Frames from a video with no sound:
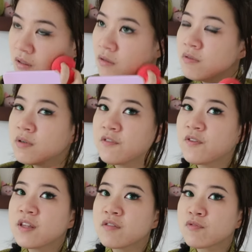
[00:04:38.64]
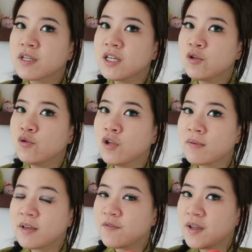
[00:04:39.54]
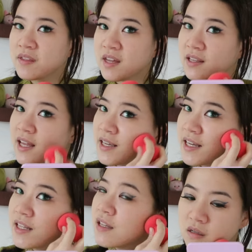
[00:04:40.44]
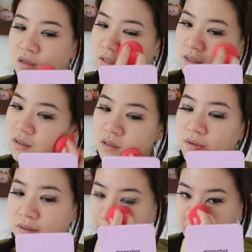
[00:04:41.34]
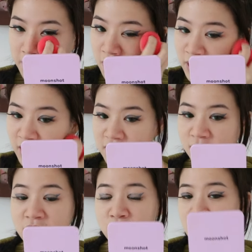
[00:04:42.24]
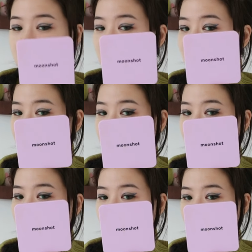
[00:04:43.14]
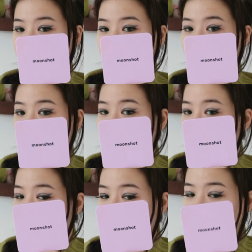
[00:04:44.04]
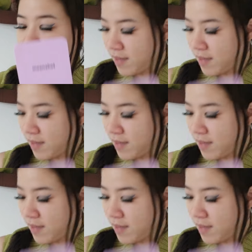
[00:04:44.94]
Ooh, it feels really cool on my face. I like it. Okay, so this one is a lighter coverage, but it's also